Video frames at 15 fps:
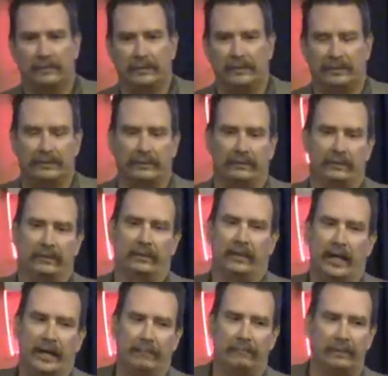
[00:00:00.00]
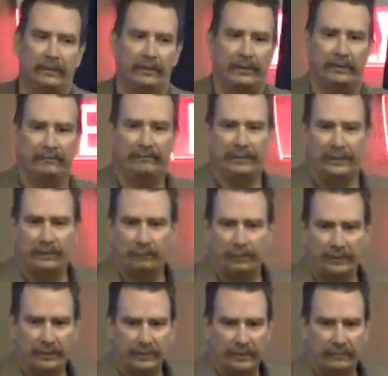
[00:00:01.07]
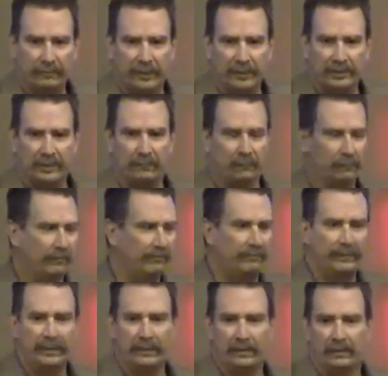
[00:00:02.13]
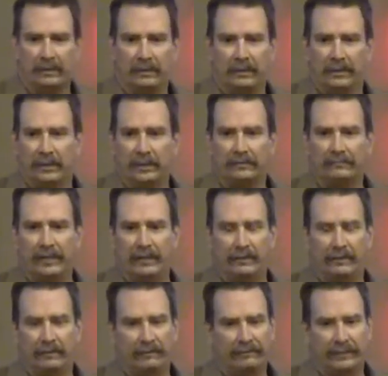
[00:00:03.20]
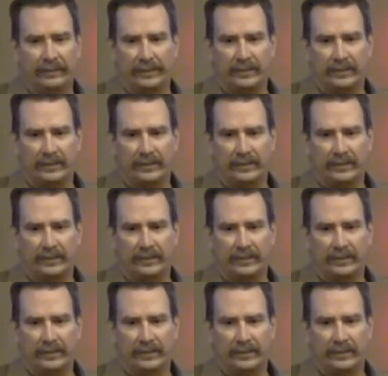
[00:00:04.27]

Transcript: is the liability fear, which is everybody's number one fear, it's founded on fear